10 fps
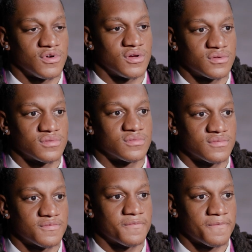yeah. Allen in
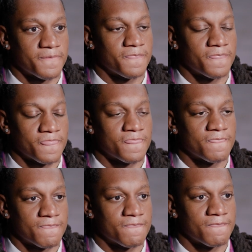eighteen, and you guys
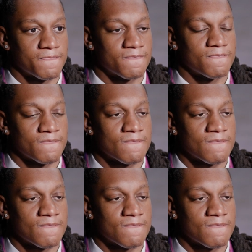built this thing